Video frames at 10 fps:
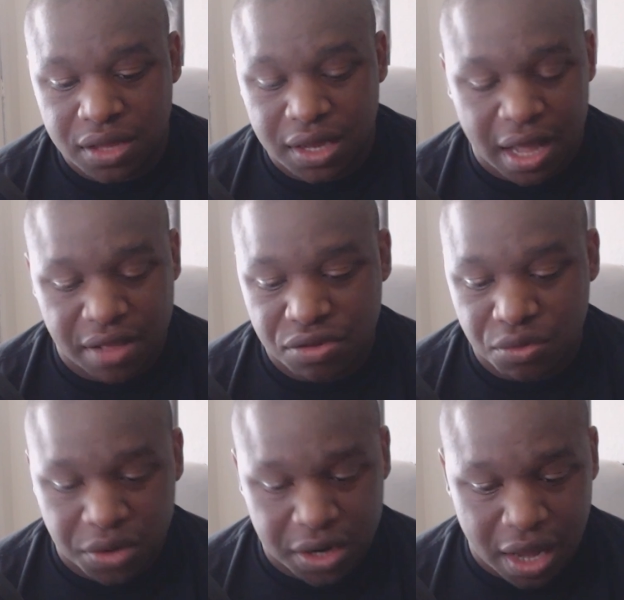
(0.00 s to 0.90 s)
everything got
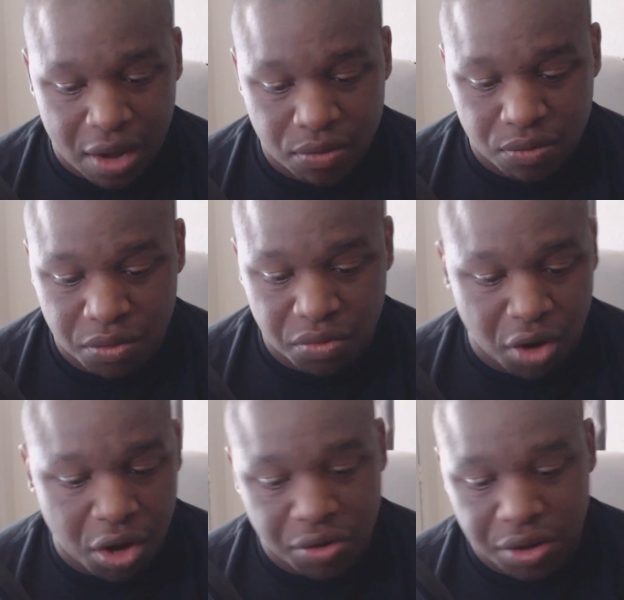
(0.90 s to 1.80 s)
sorted out, we
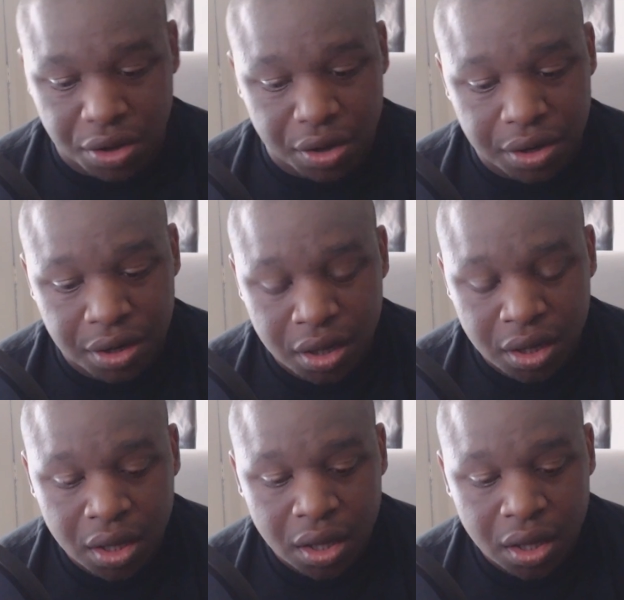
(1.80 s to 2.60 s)
were all good.